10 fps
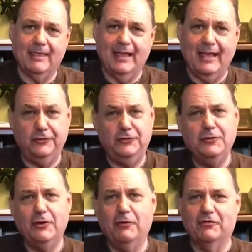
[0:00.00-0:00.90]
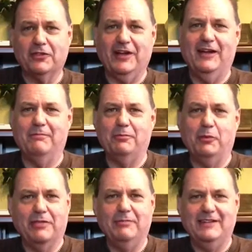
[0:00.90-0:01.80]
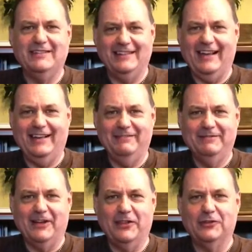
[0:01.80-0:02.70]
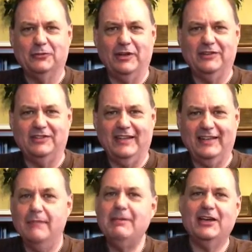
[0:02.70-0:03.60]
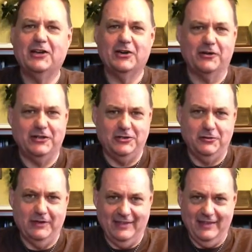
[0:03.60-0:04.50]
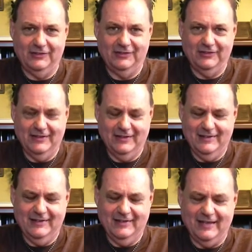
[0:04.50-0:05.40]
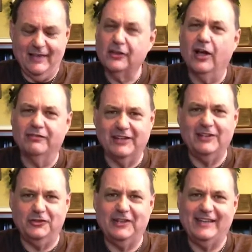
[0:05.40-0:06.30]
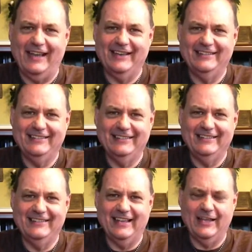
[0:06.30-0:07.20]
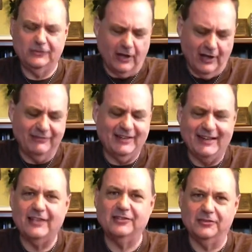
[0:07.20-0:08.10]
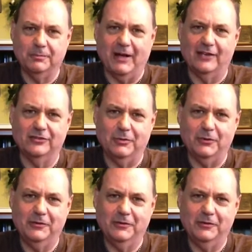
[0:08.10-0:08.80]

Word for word: as you go over the hump with me today on this Wednesday, let me encourage you in this as often as you can, as often as is possible.